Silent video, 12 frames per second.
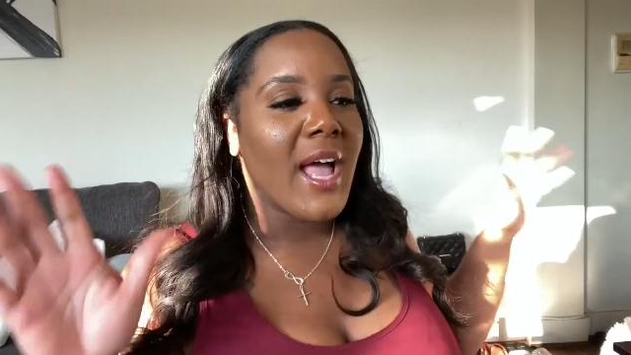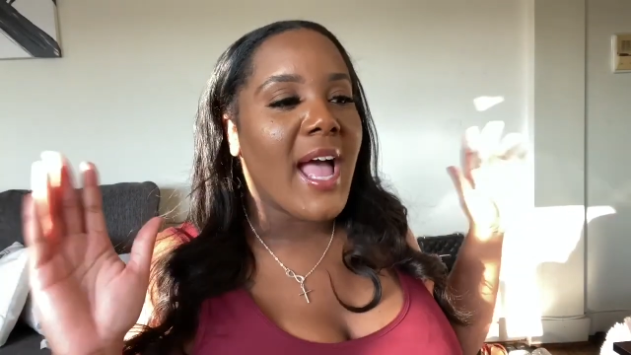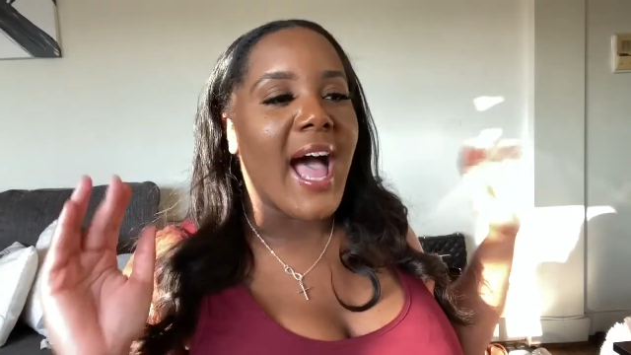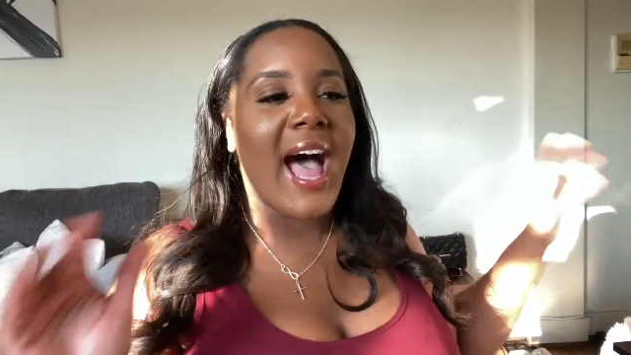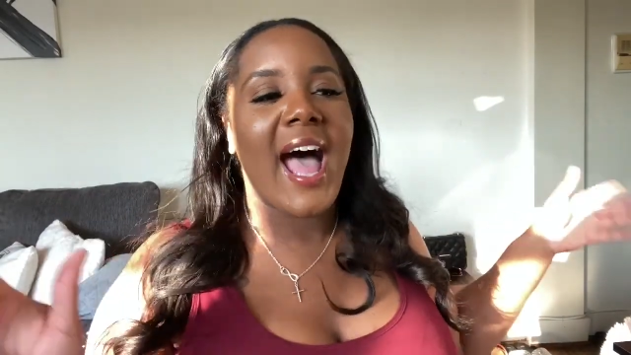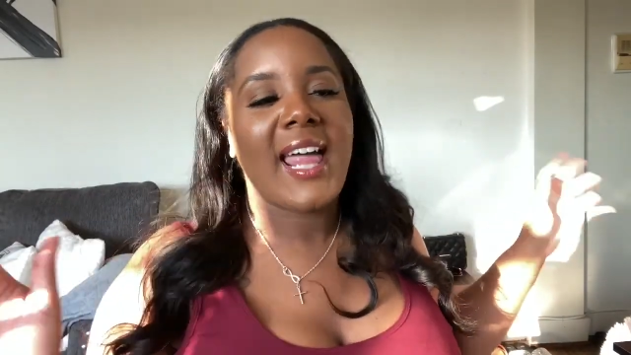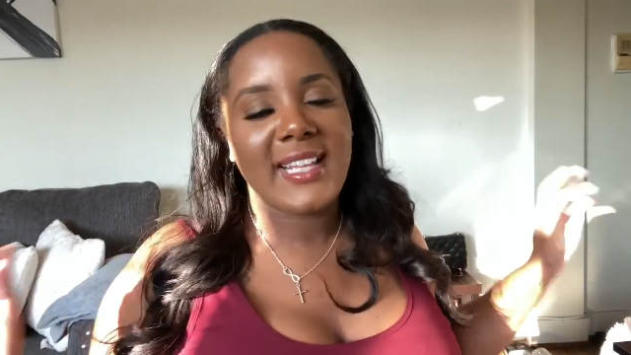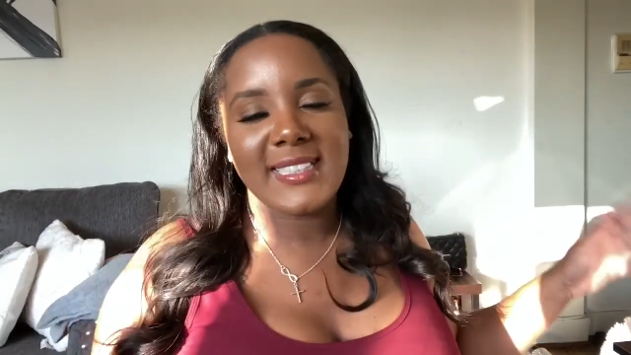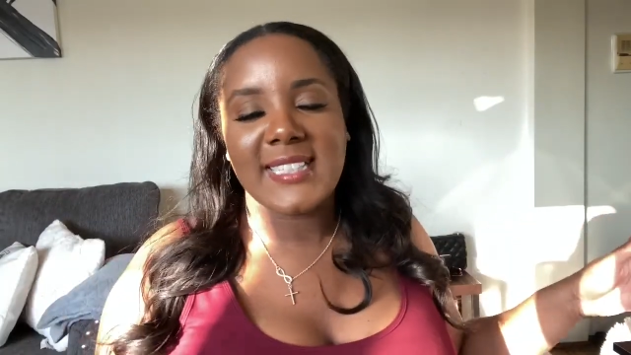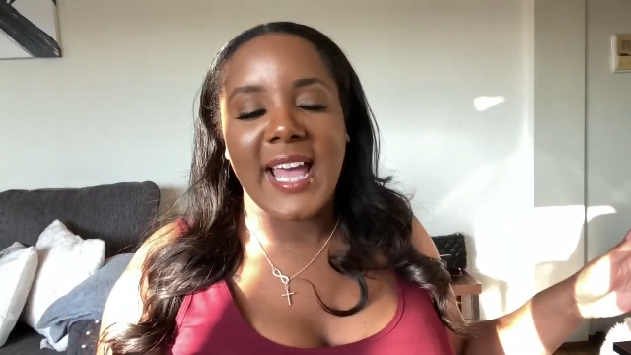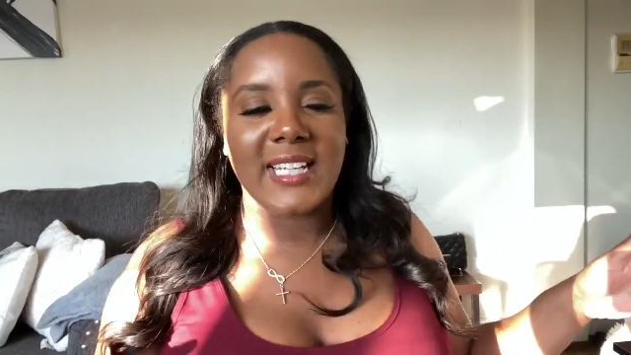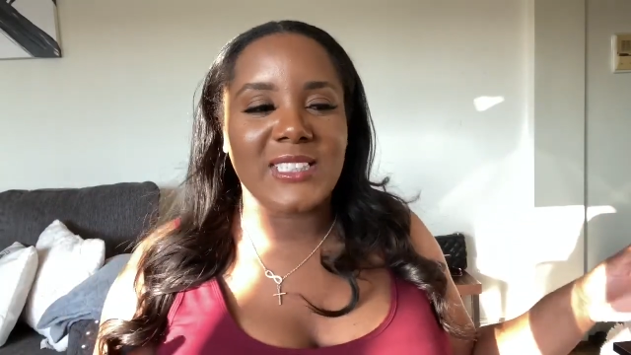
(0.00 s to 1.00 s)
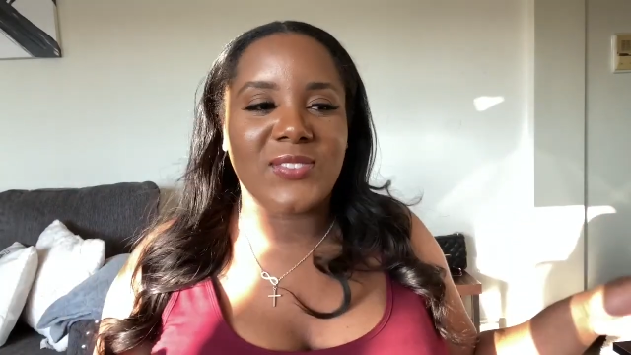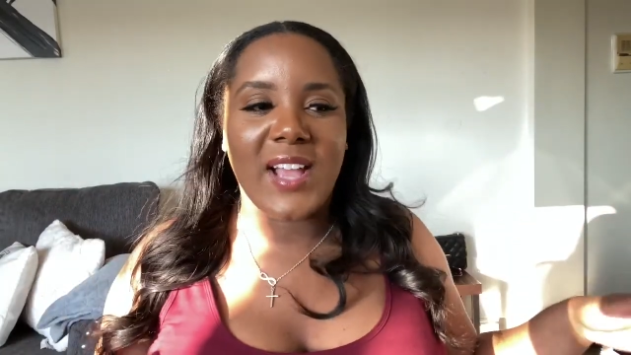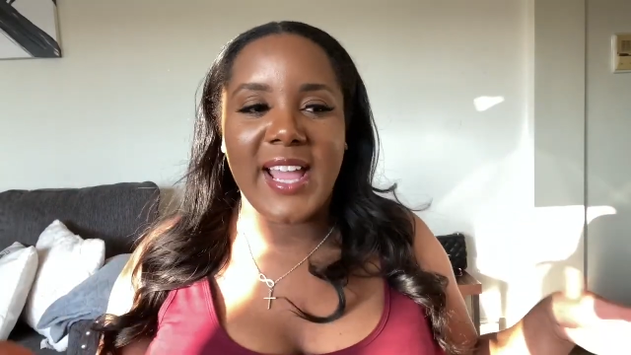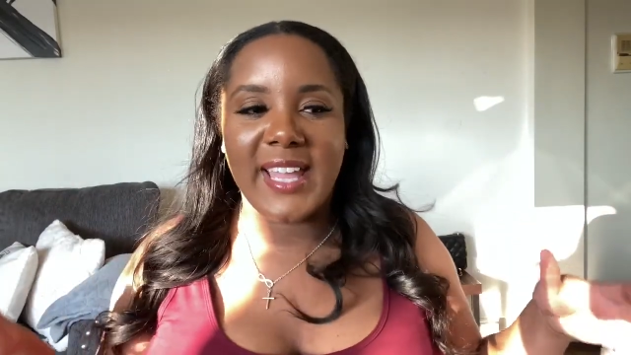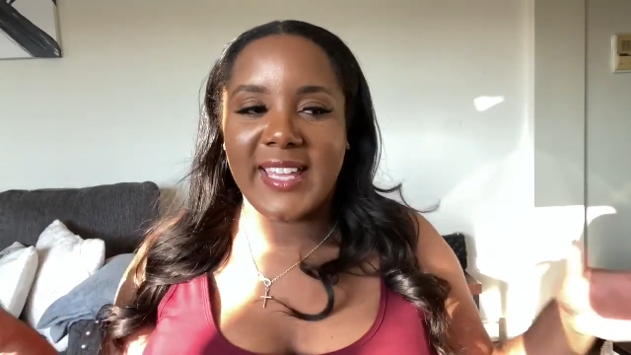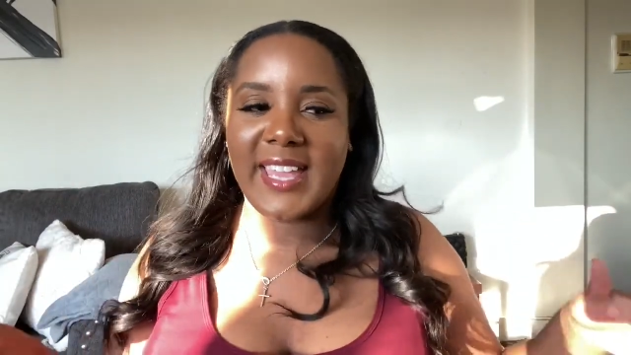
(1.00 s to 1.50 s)
oddly
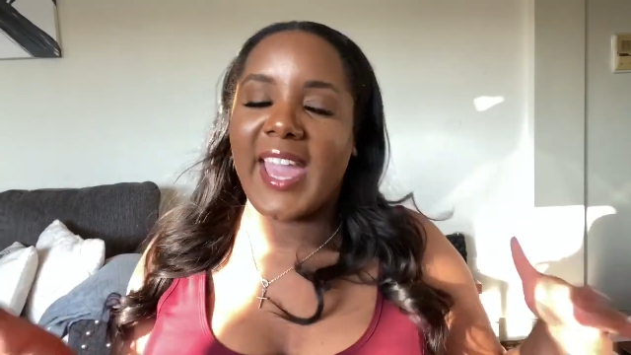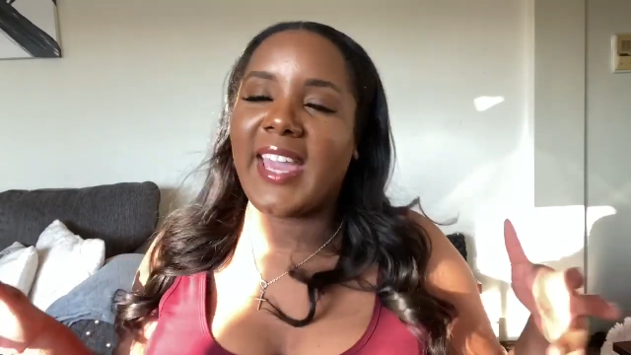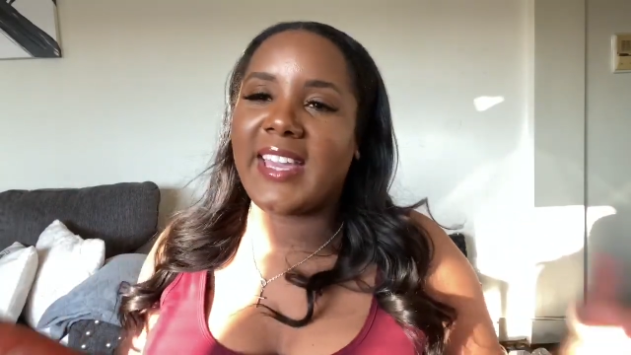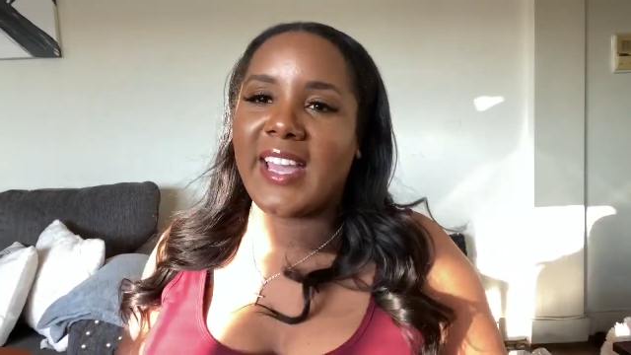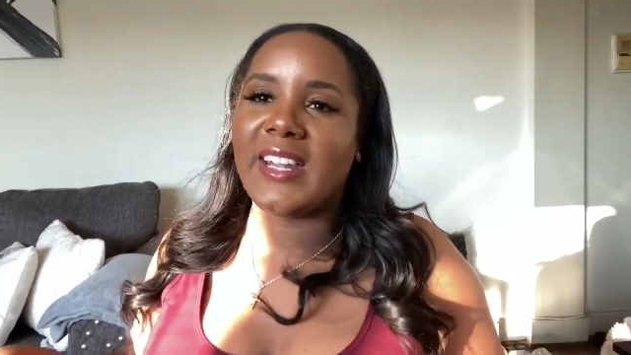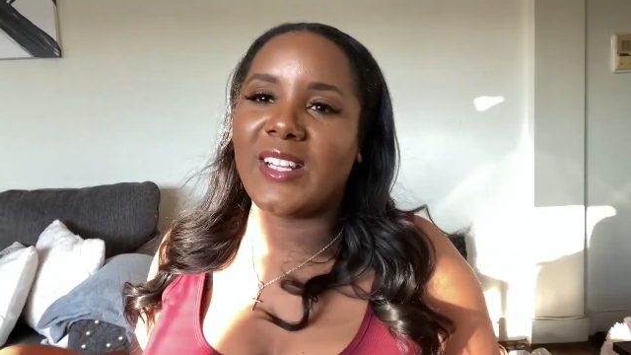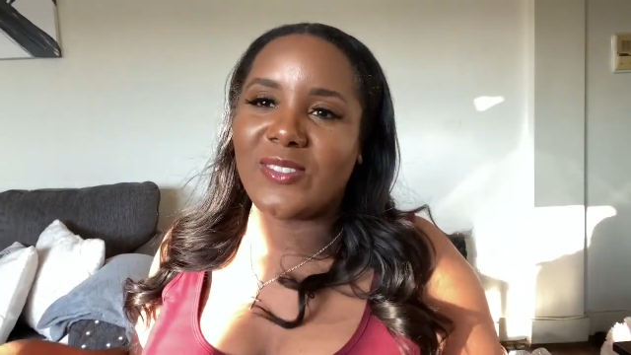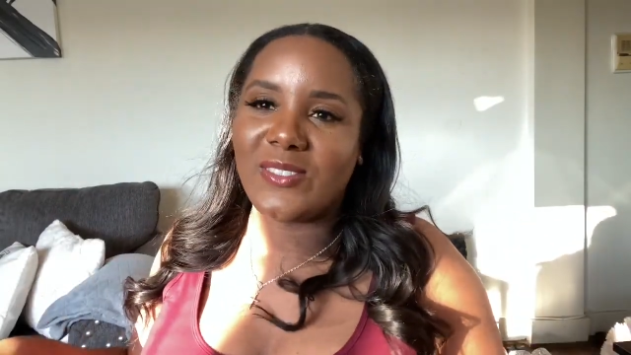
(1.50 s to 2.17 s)
satisfying cake cutting